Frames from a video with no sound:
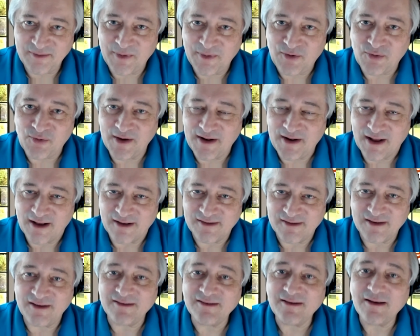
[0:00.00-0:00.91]
between
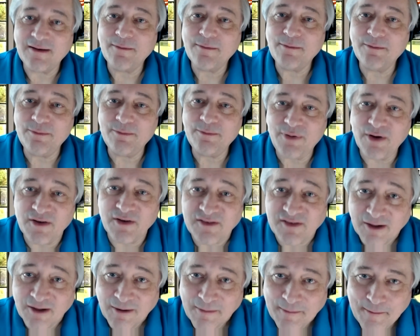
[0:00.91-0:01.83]
us is
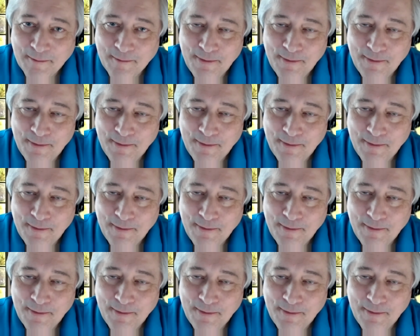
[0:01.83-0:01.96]
personal.